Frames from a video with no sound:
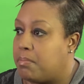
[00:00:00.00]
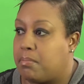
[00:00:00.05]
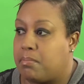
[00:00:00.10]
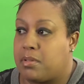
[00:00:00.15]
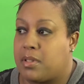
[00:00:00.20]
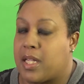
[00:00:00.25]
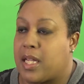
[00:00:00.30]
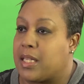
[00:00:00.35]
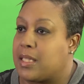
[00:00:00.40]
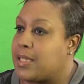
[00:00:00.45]

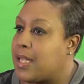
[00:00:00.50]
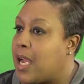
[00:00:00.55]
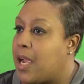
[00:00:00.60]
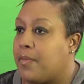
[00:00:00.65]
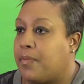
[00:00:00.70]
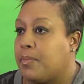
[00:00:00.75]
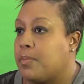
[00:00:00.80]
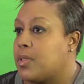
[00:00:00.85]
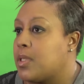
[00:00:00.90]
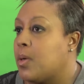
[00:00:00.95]
set
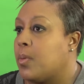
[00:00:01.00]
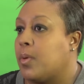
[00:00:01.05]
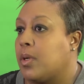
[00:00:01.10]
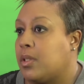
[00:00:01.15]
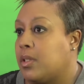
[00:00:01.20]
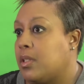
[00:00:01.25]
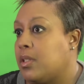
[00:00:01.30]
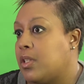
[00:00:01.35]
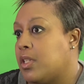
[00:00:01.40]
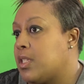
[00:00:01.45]
aside from
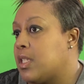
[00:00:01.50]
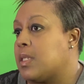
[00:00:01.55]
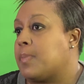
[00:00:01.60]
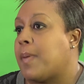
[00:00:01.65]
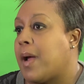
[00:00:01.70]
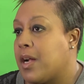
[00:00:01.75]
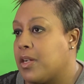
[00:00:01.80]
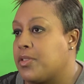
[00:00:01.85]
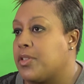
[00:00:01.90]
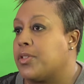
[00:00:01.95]
someone that just
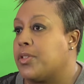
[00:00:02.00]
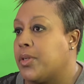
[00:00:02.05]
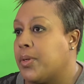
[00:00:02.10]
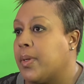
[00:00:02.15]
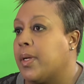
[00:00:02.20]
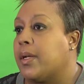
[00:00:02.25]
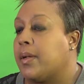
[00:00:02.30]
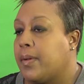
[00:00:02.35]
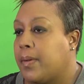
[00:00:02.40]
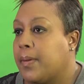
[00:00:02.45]
aspires to do
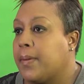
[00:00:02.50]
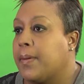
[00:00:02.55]
it.